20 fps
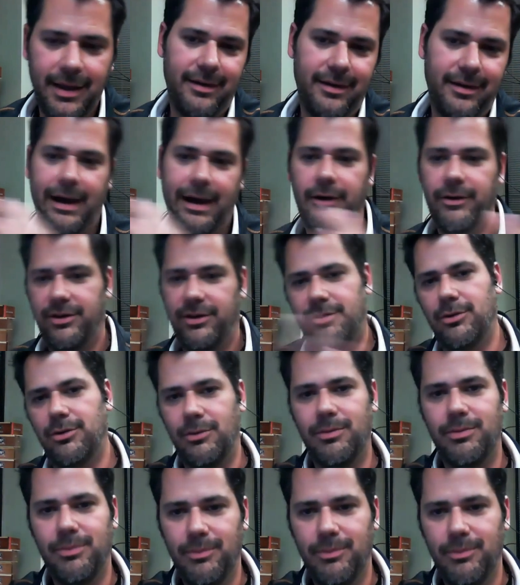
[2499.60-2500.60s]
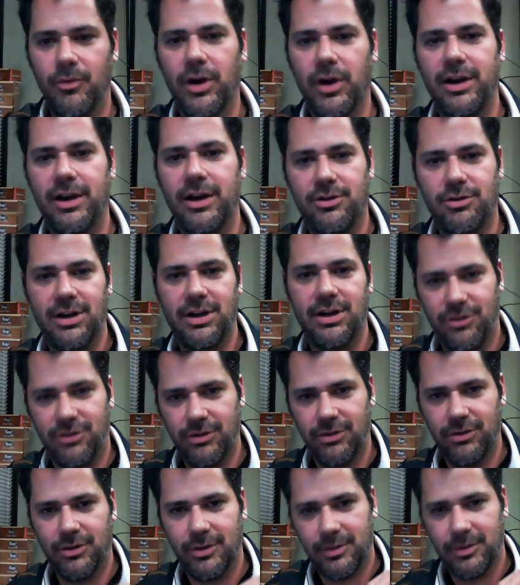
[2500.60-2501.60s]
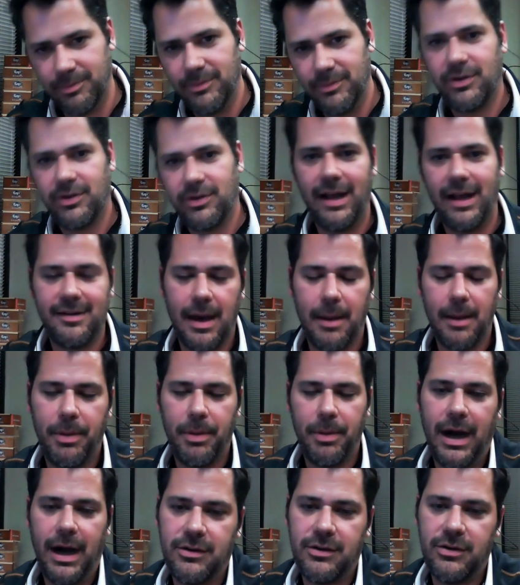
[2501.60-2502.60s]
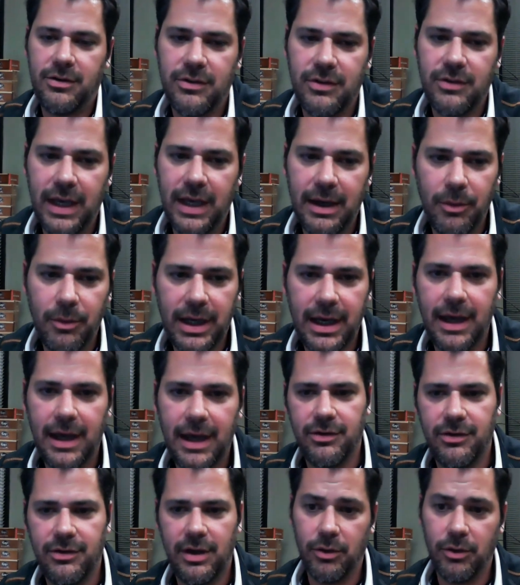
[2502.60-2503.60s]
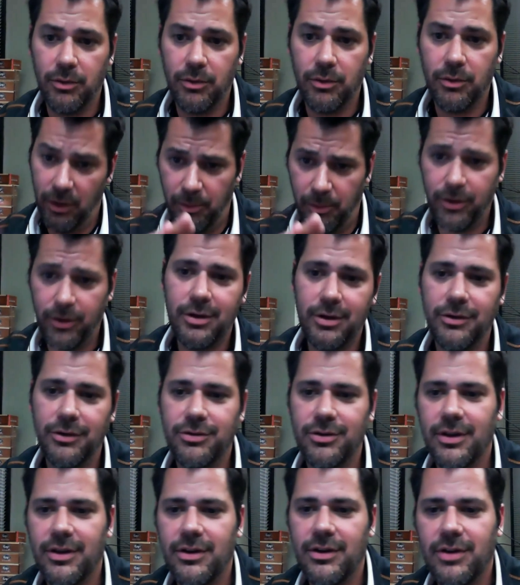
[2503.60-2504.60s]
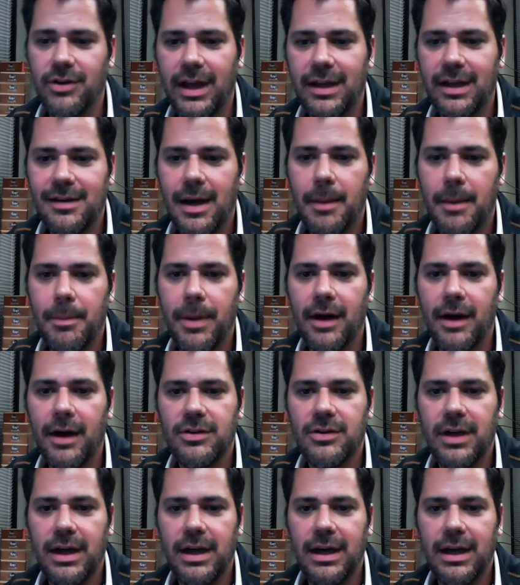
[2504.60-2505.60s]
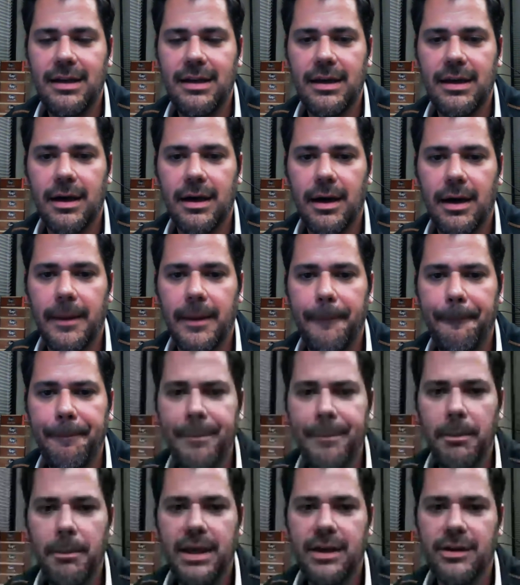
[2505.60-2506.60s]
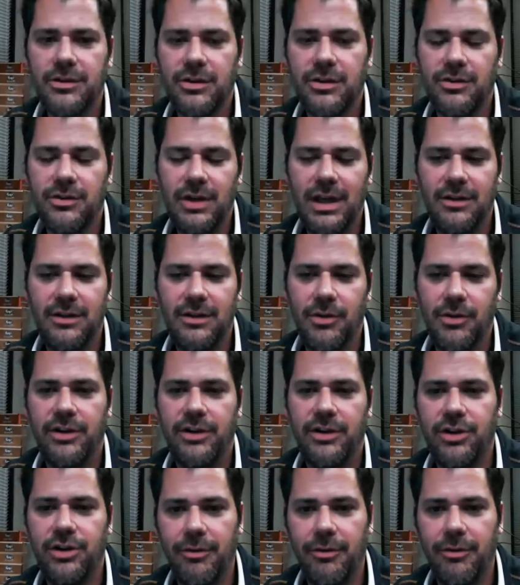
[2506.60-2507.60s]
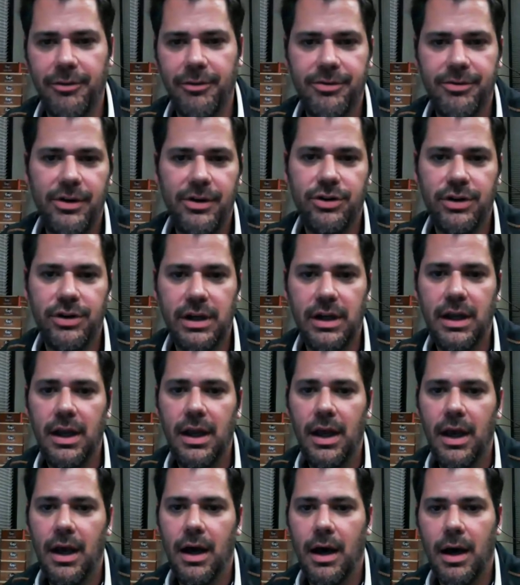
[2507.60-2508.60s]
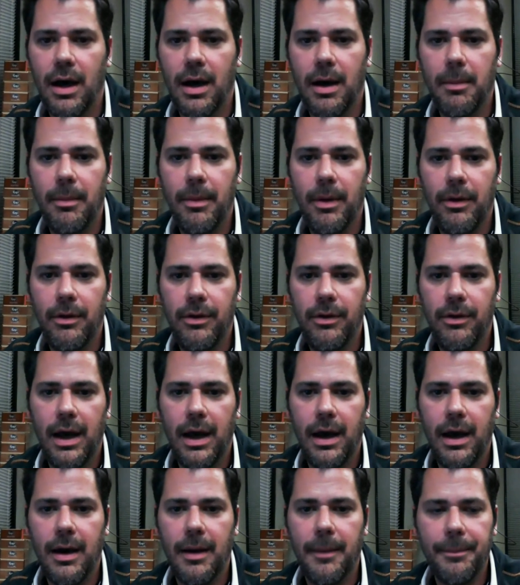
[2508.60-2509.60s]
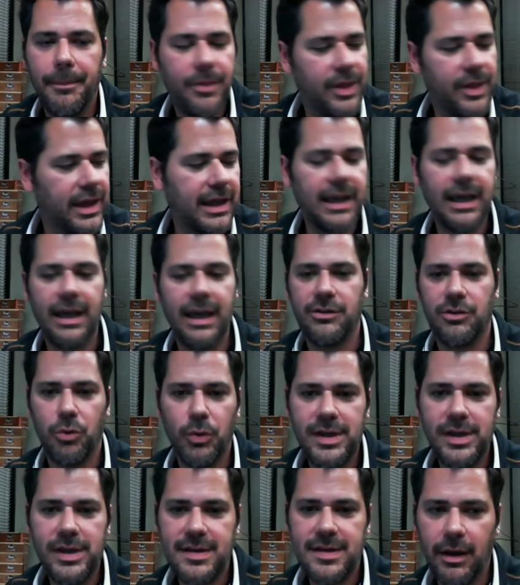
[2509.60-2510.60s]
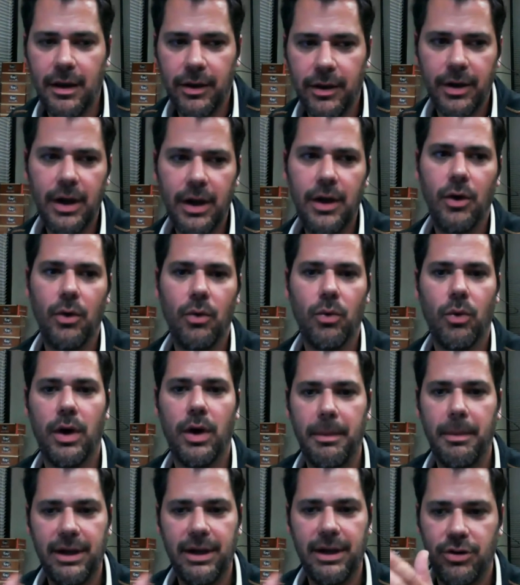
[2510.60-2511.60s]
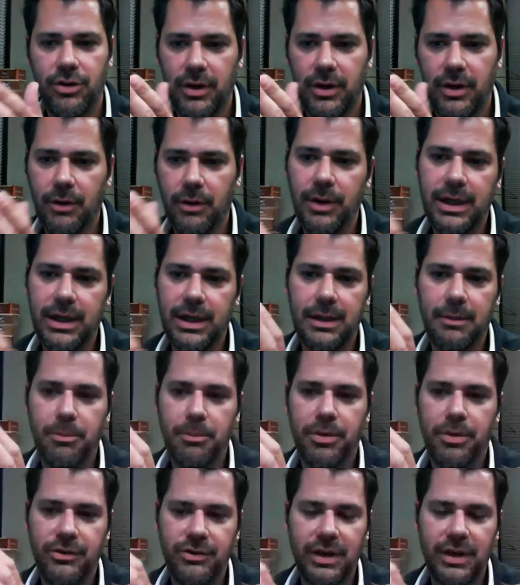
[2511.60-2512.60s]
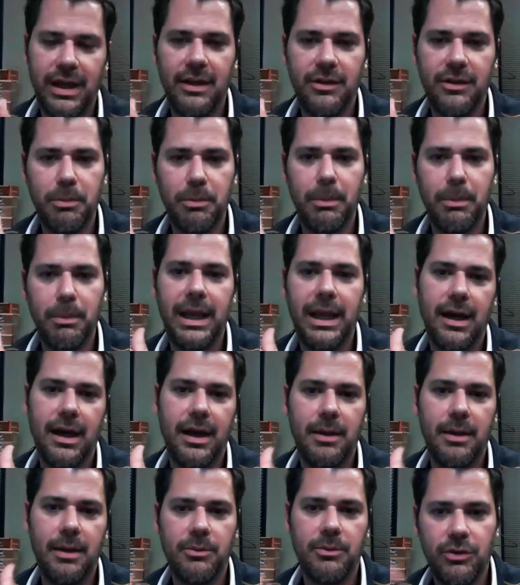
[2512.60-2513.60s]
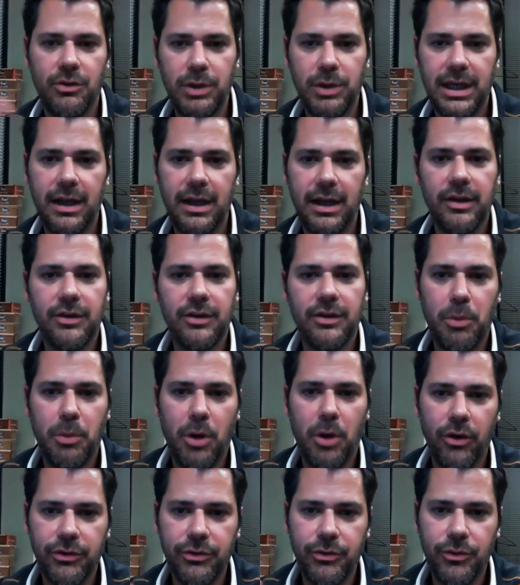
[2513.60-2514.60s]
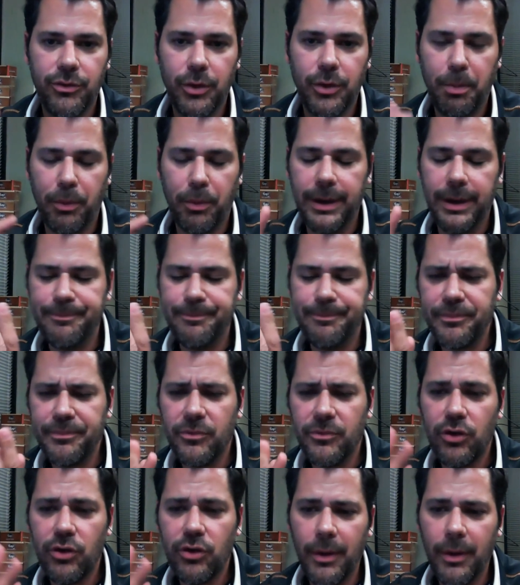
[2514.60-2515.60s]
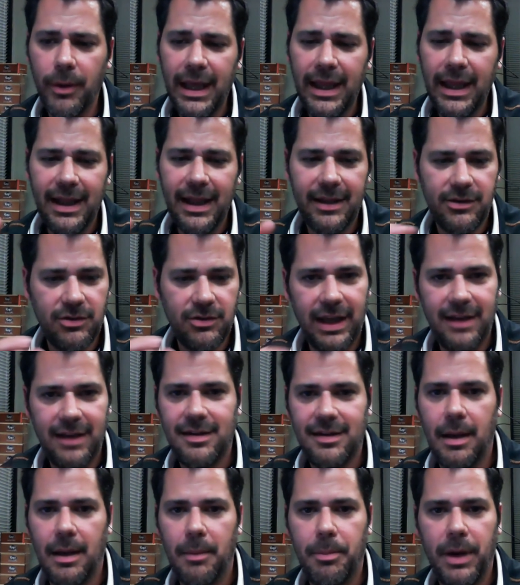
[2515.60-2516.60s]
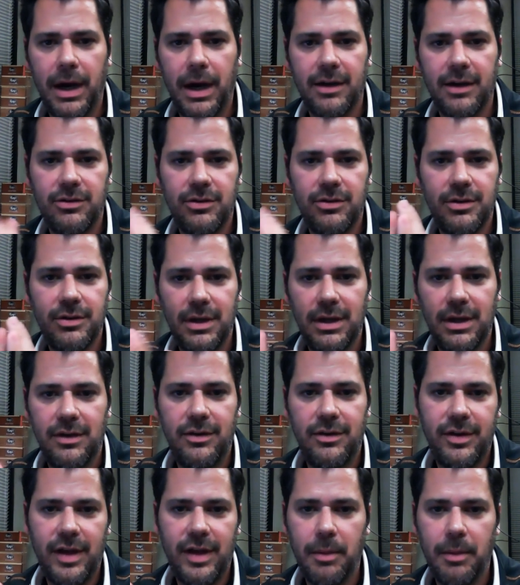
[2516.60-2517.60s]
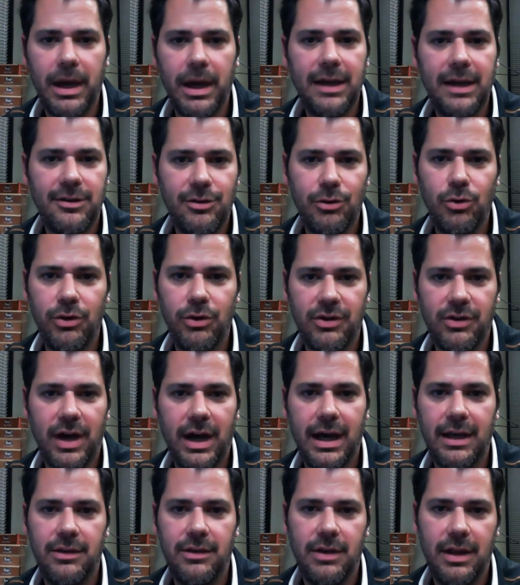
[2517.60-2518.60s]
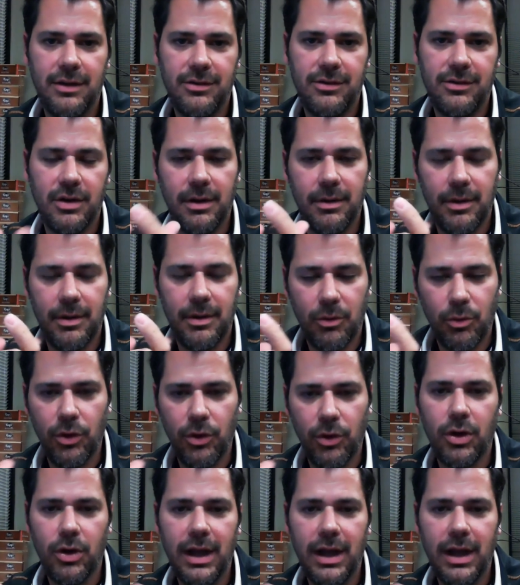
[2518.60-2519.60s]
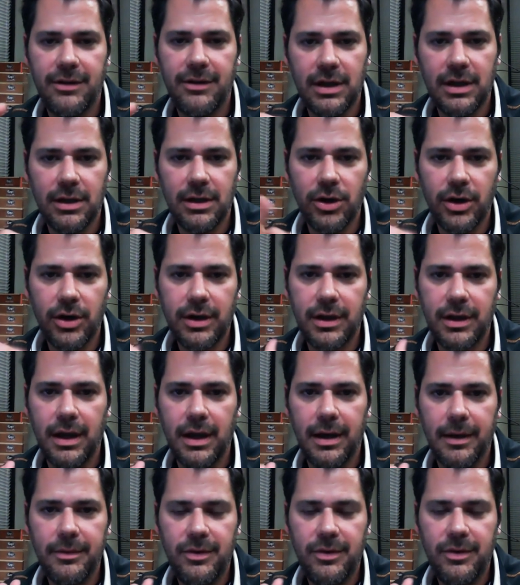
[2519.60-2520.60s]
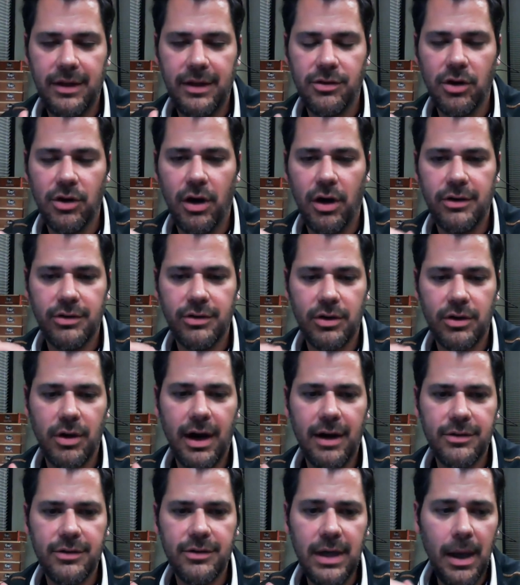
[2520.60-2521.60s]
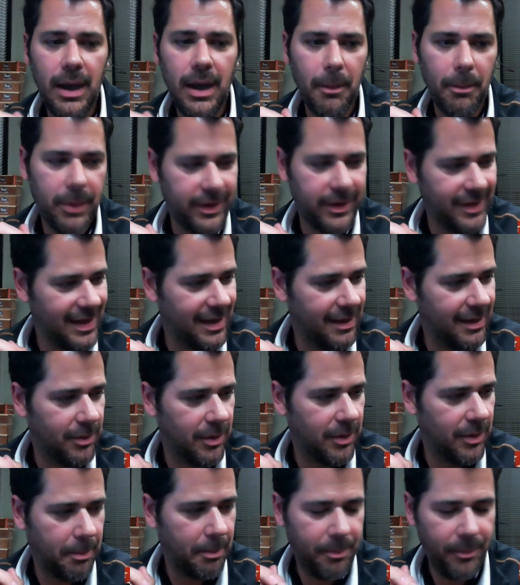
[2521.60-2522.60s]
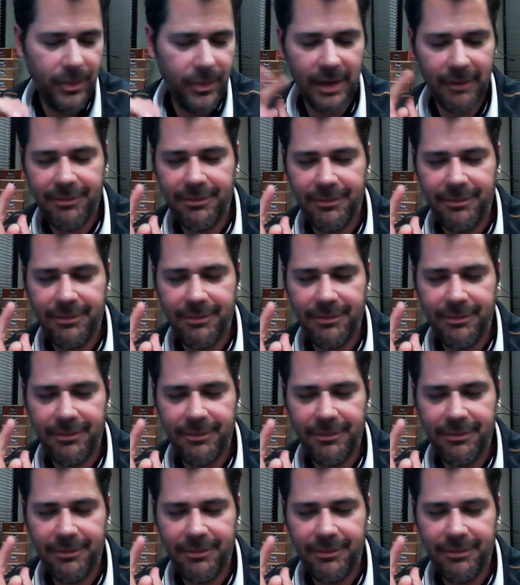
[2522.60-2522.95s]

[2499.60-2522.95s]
down to very traditional slide top boxes, and we kind of settled a little closer to the slide top box idea um, because it's it's very shelf efficient. Um, um, thinking as a retailer, want to make sure that we can present as many items as we can in the smallest footprint. So that slide top box, ten by two design, that's a, a real classic look, uh, ten cigars across. But the, the, the